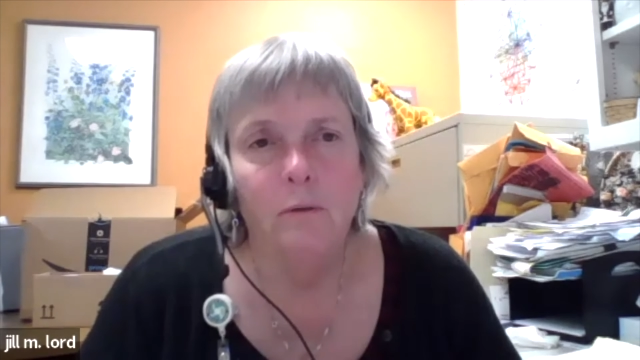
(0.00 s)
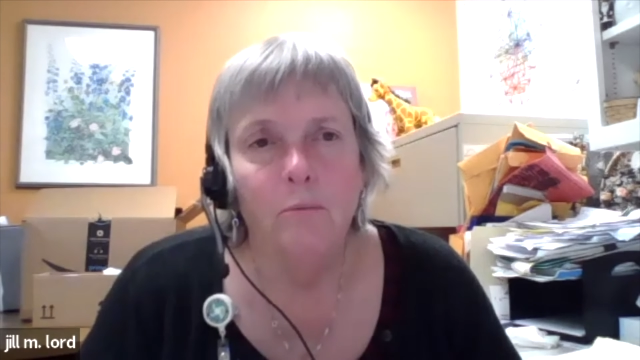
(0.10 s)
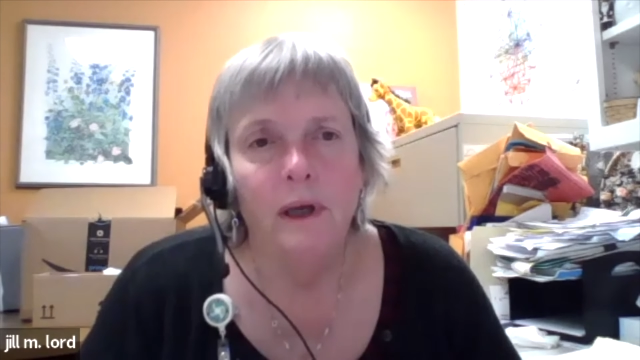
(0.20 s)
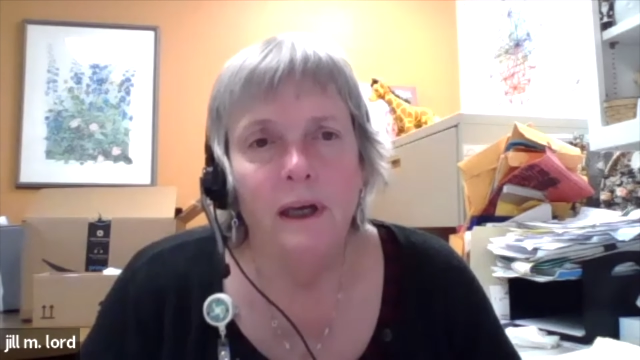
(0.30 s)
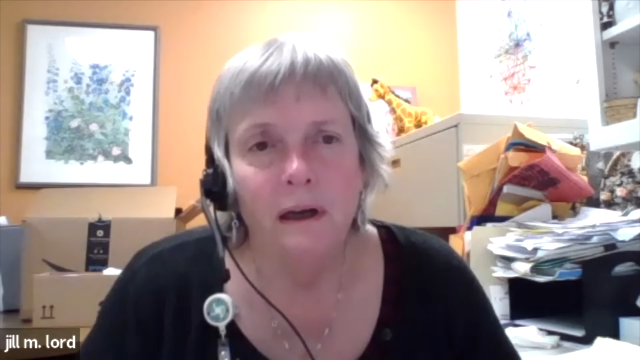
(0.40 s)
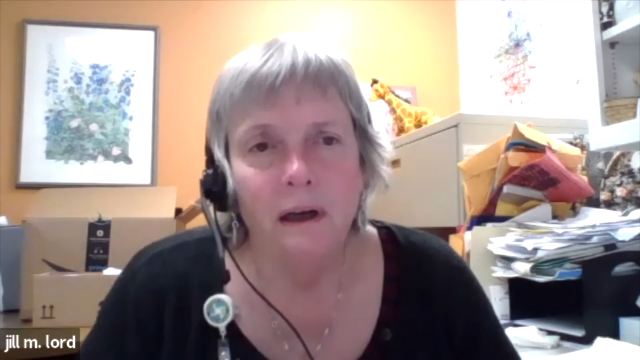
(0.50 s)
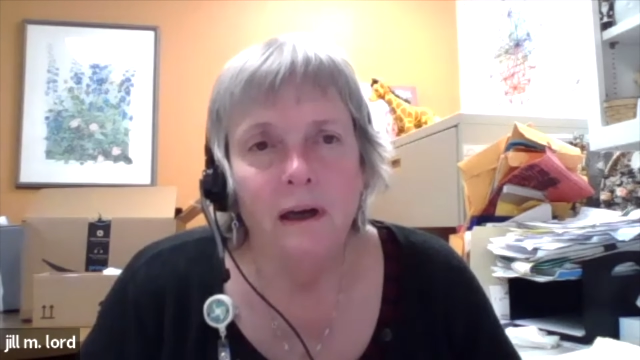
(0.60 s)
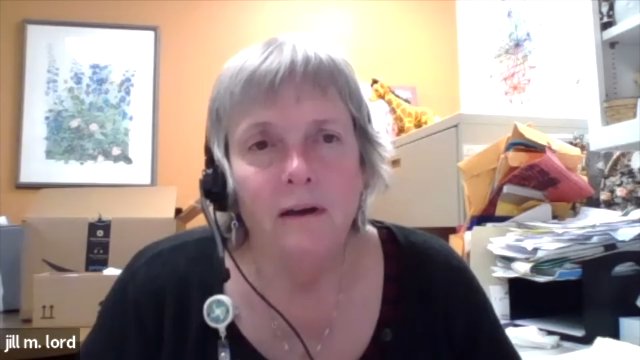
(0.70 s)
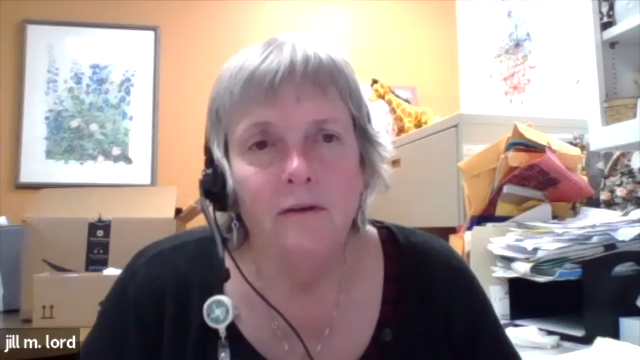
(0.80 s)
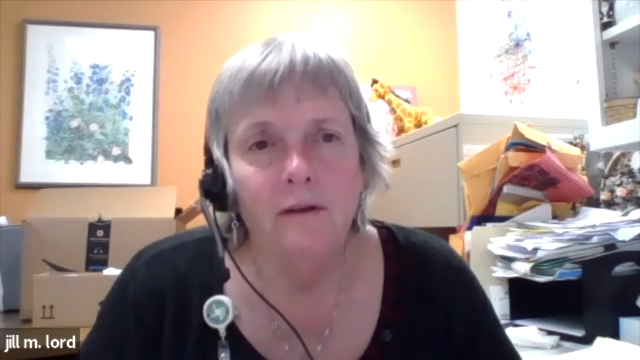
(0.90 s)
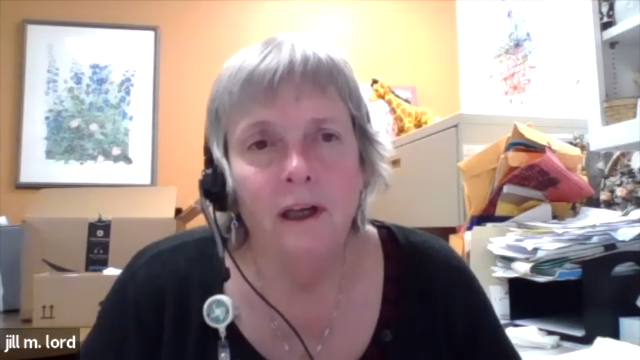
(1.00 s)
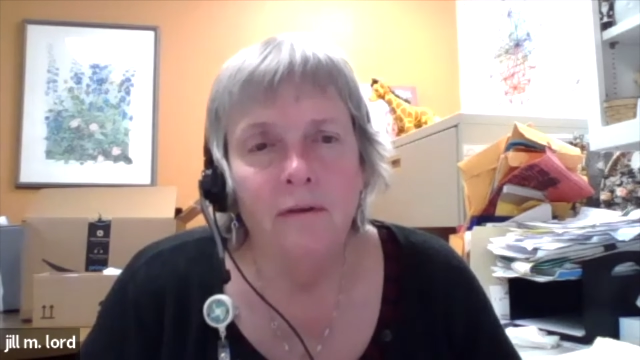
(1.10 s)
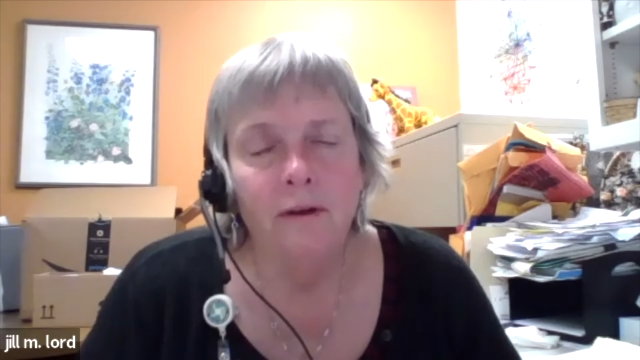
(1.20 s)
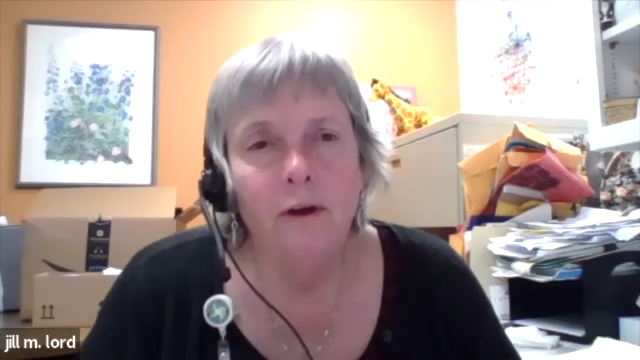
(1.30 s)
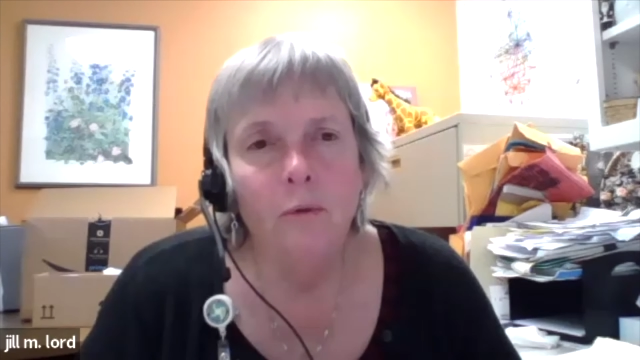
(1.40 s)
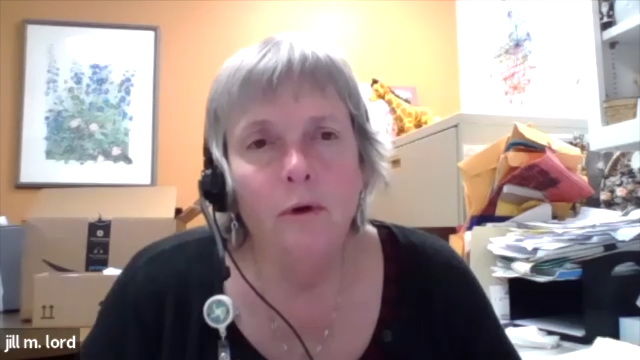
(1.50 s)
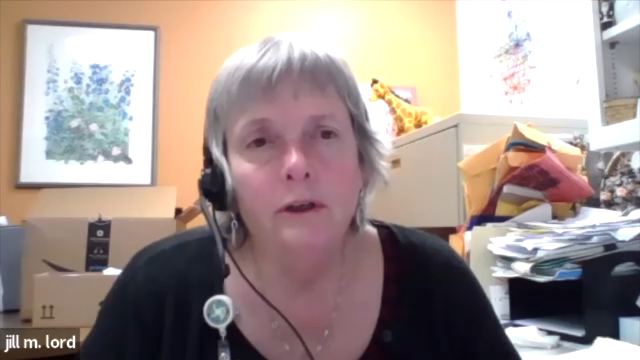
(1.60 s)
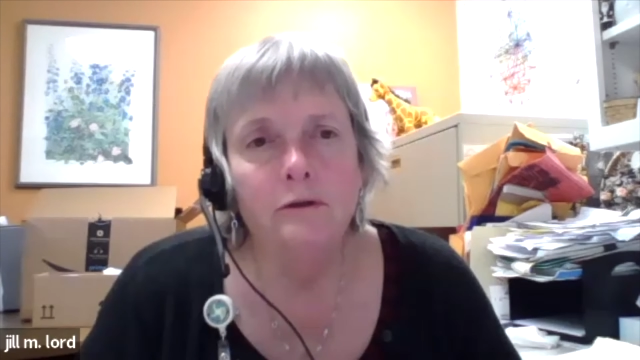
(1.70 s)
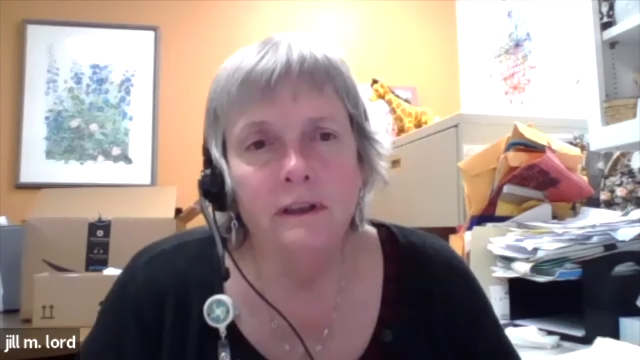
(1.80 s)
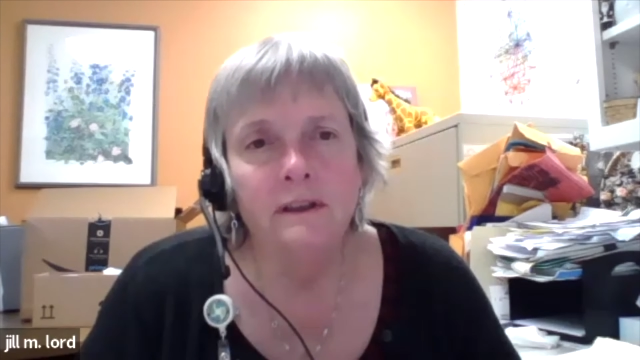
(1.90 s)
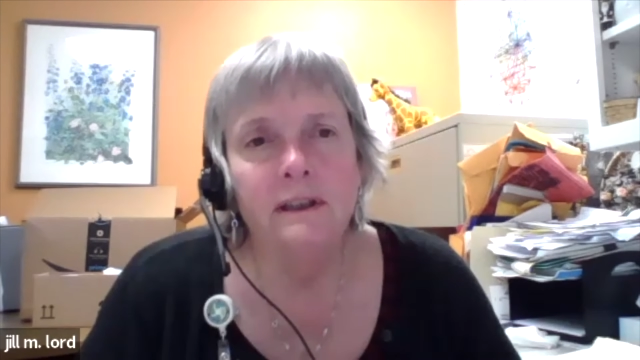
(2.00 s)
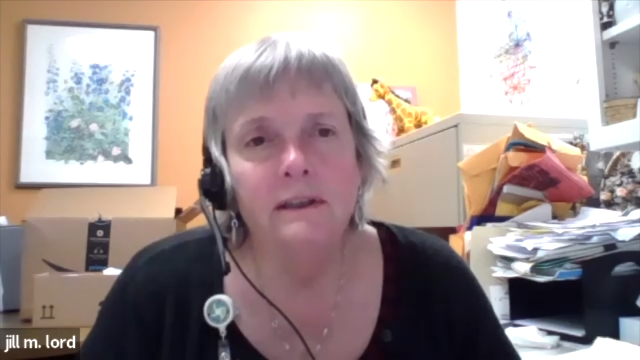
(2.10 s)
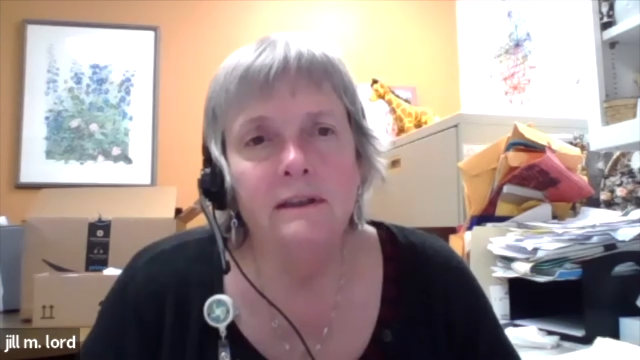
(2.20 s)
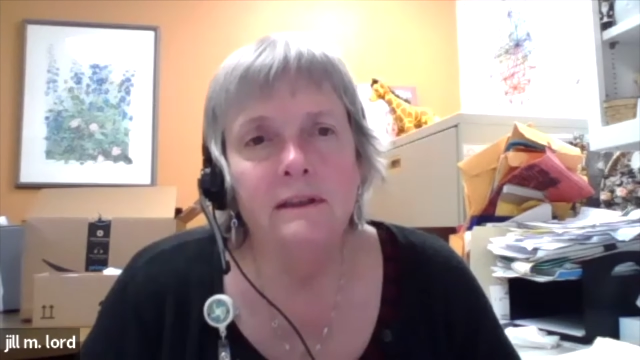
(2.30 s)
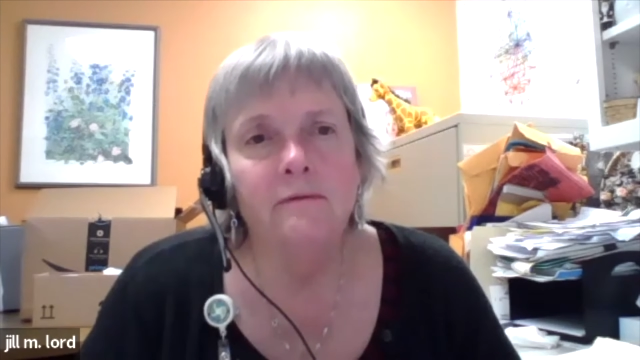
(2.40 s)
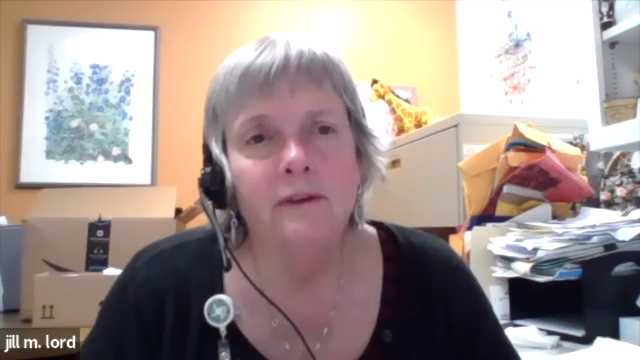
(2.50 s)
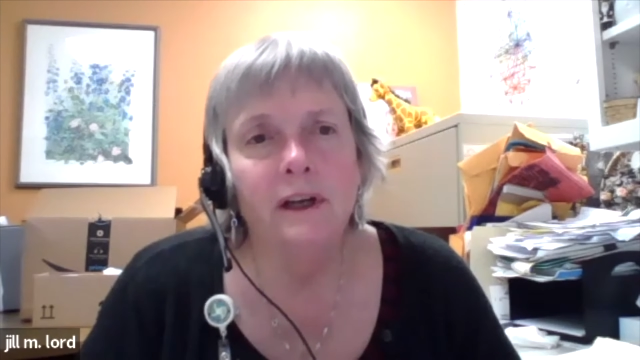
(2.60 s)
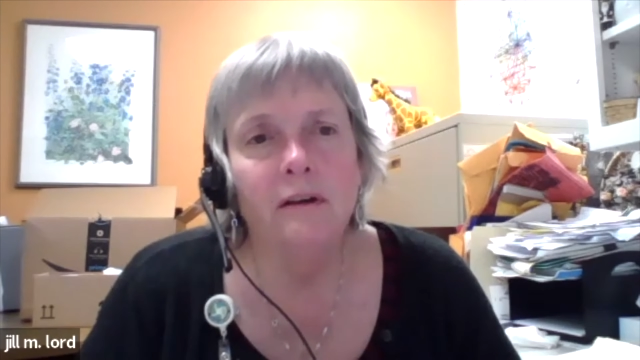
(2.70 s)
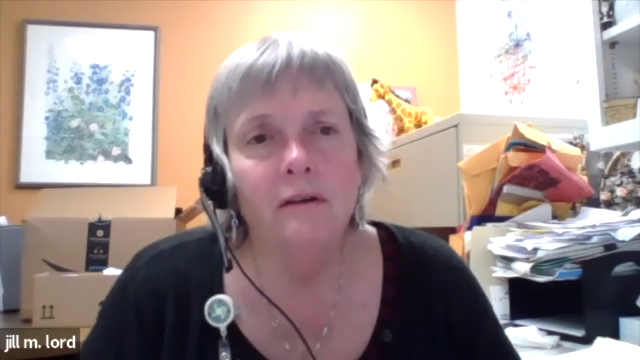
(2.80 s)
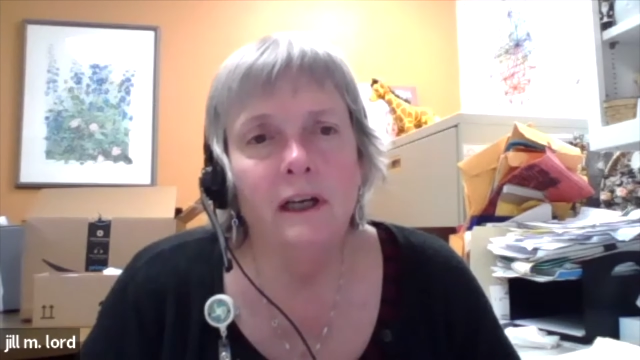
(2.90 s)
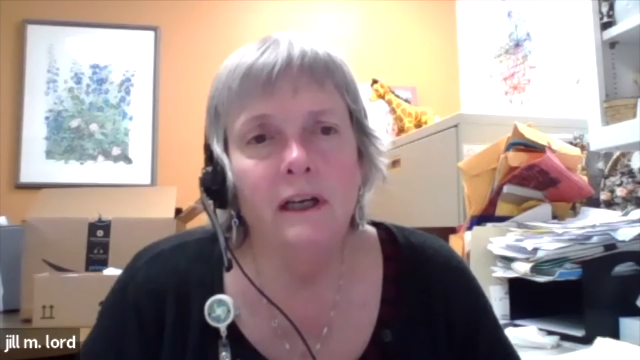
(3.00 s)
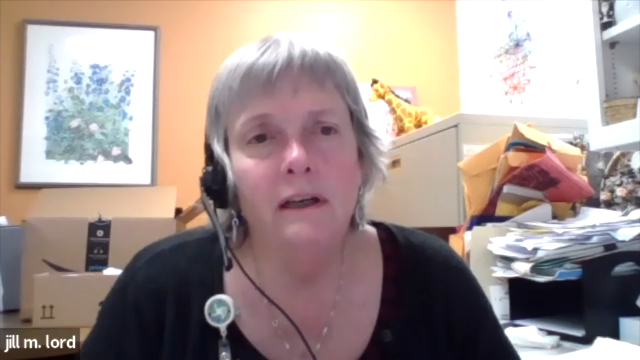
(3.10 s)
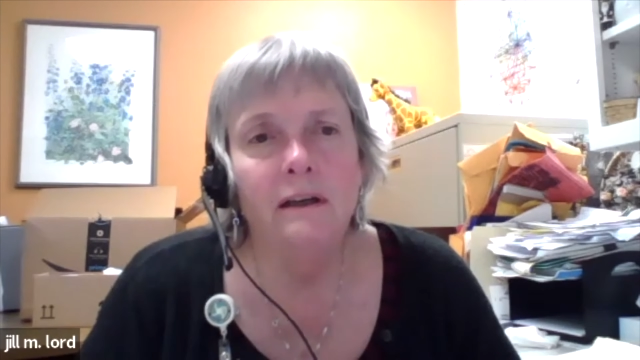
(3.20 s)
because even though we're addressing some very